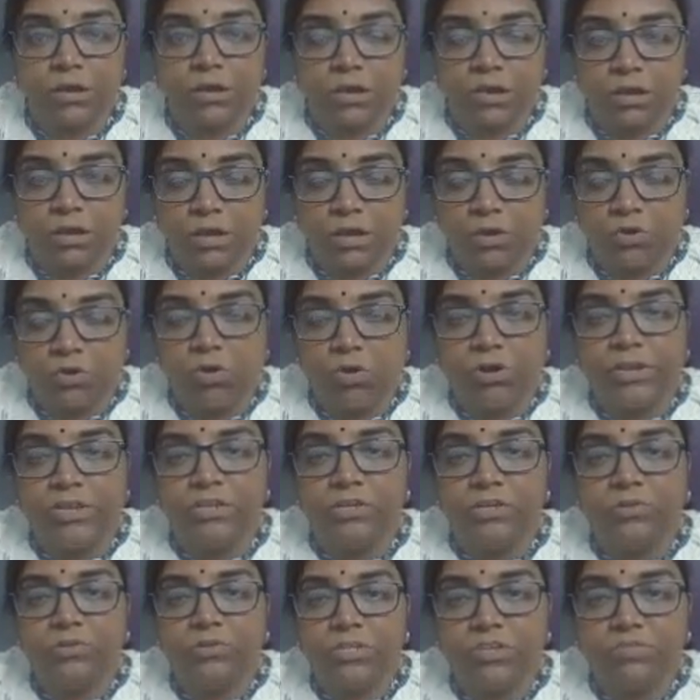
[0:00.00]
according
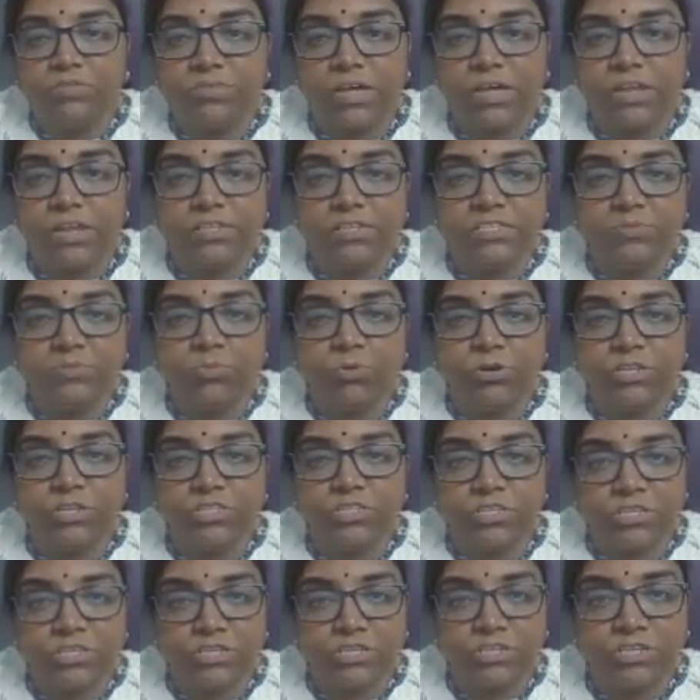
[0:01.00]
to the valence bond
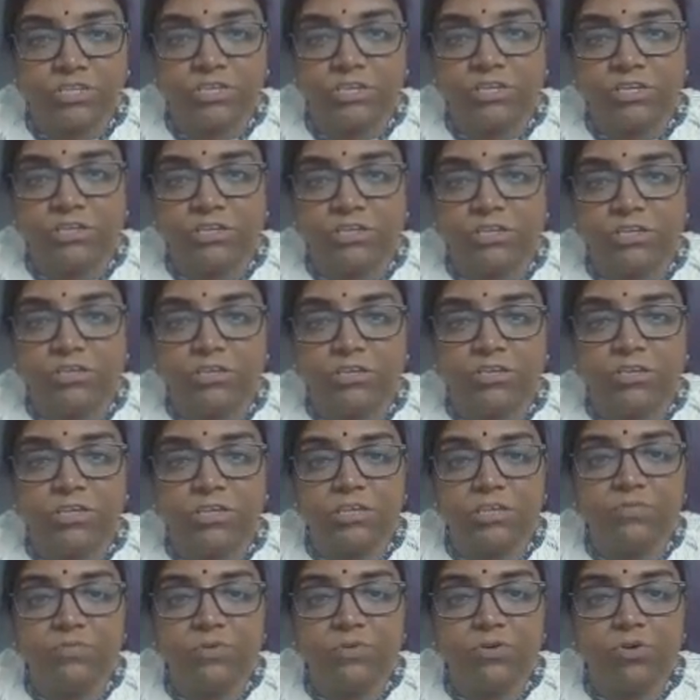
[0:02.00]
theory,
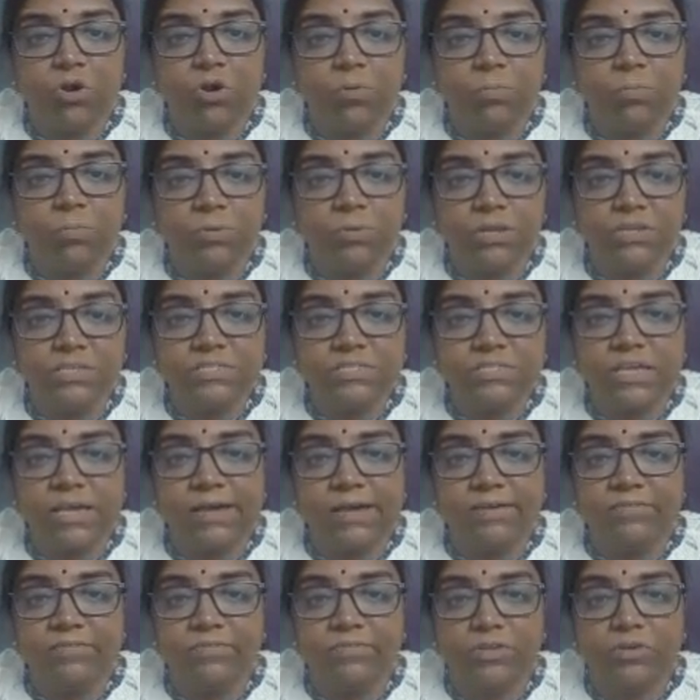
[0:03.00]
if a complex
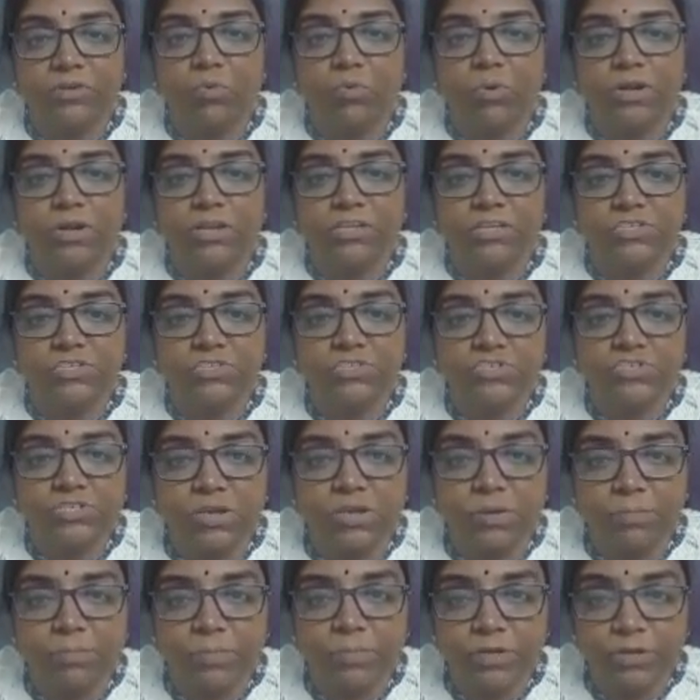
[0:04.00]
have the coordination
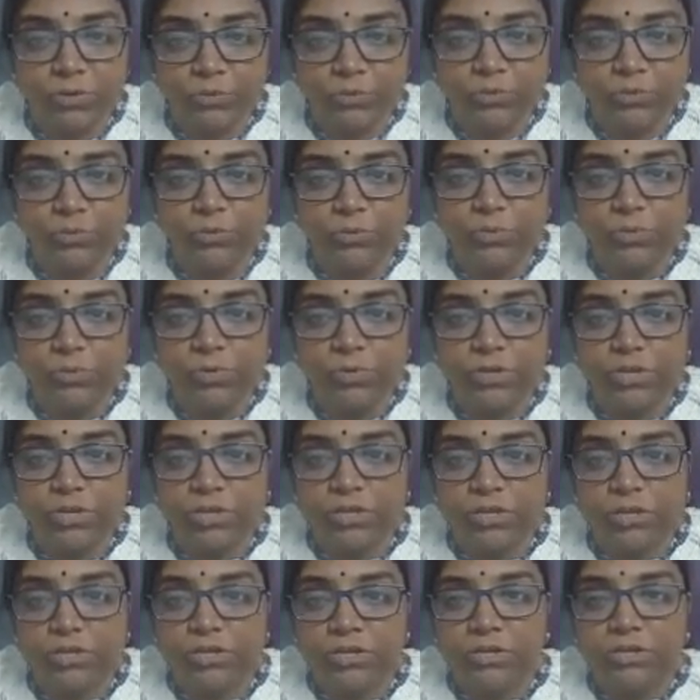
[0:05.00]
number 2,
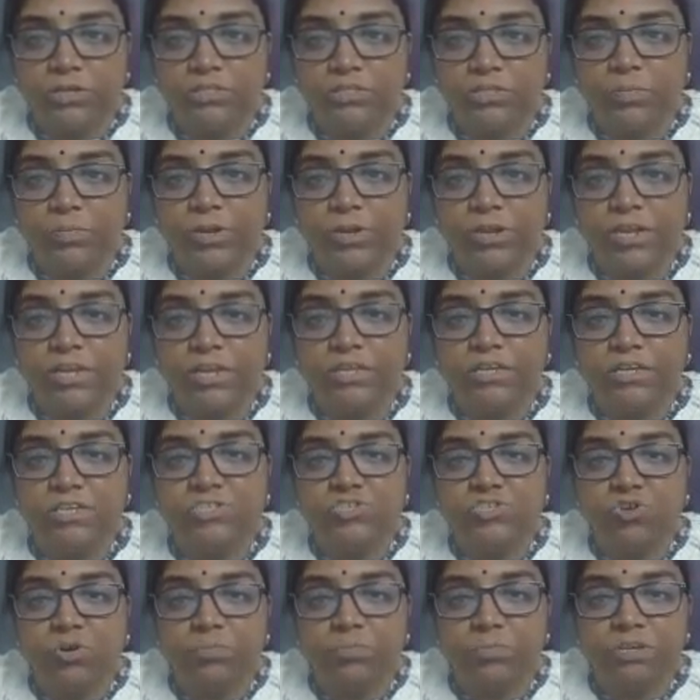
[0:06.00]
the predicted
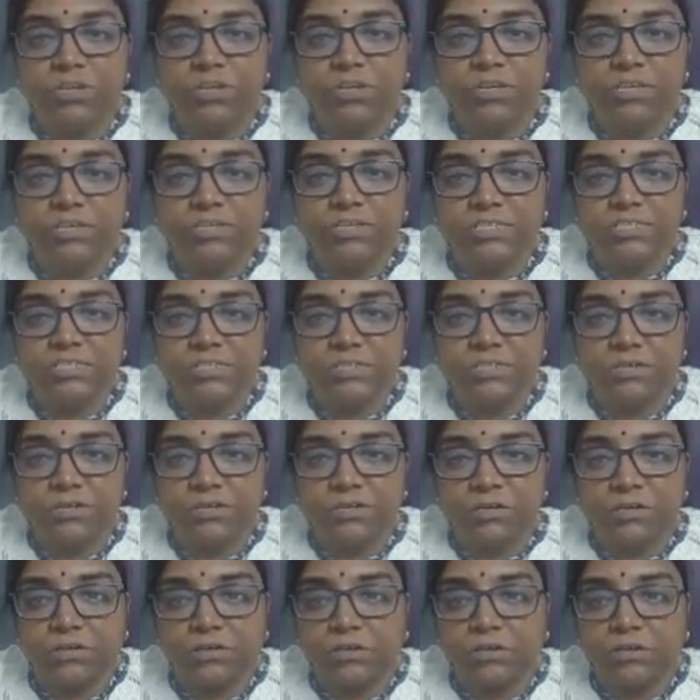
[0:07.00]
geometry is
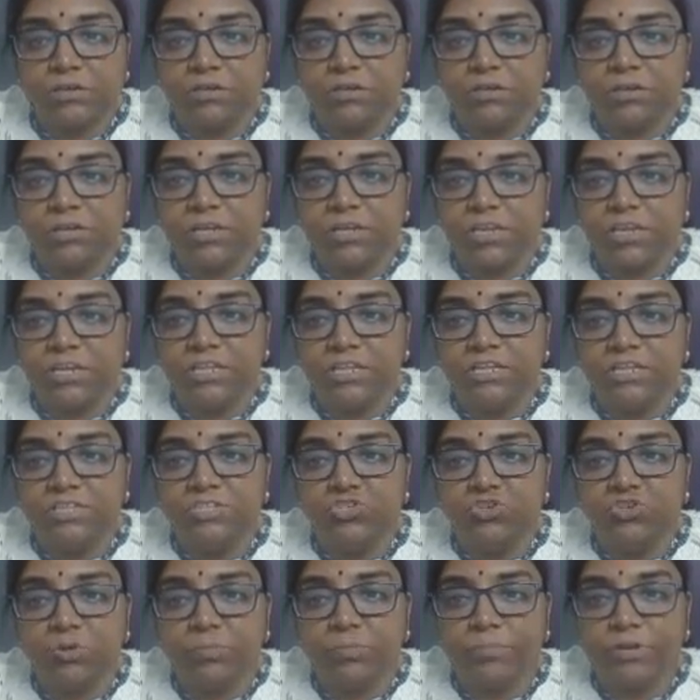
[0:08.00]
linear
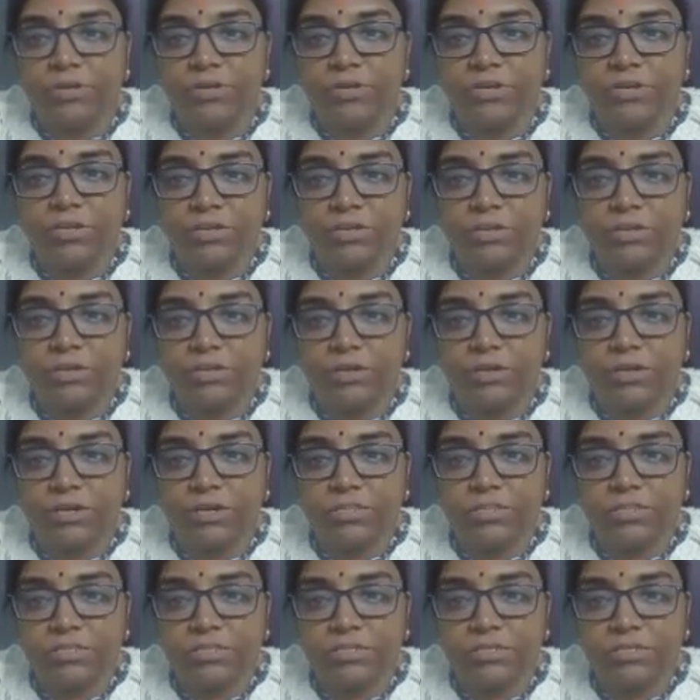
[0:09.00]
geometry,
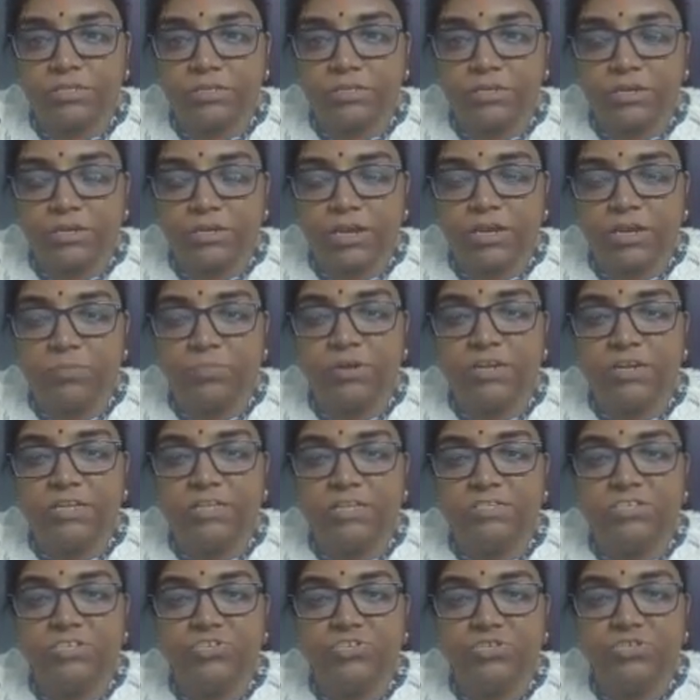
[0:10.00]
and the
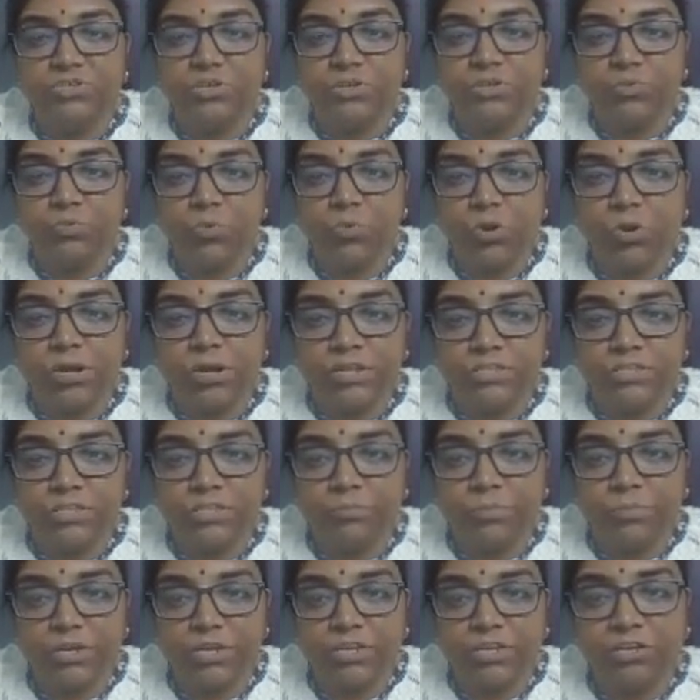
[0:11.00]
hybridization involved in
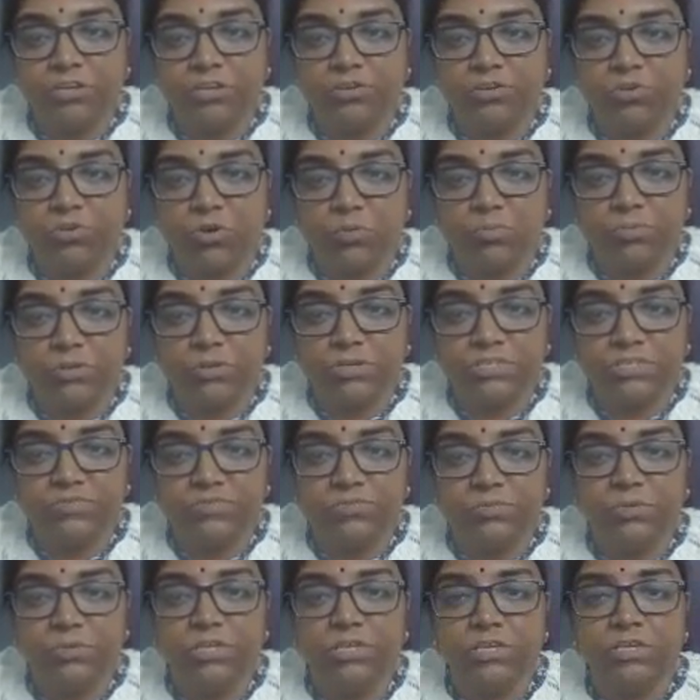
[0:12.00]
that particular complex
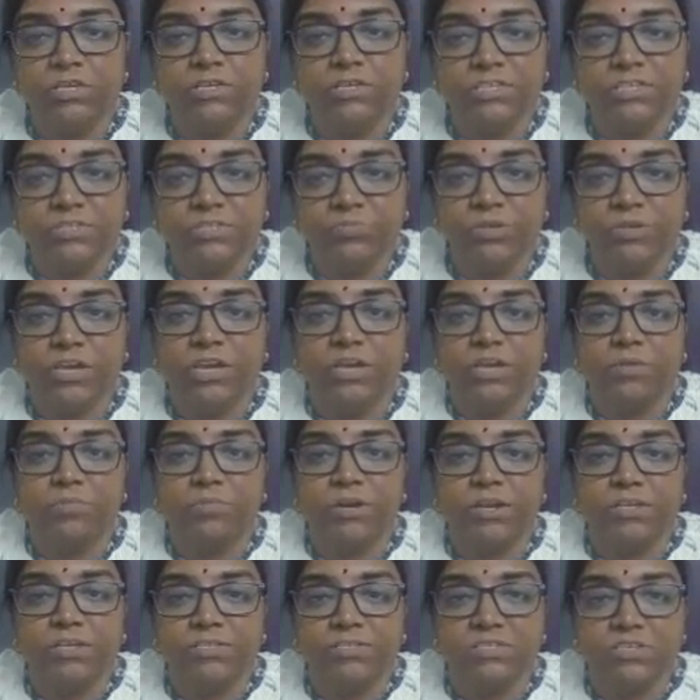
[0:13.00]
will be sp
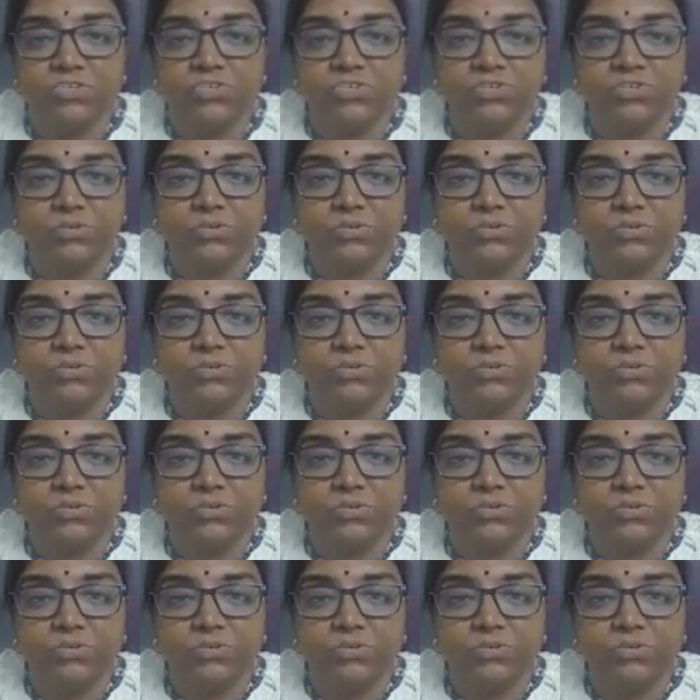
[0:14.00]
hybridization.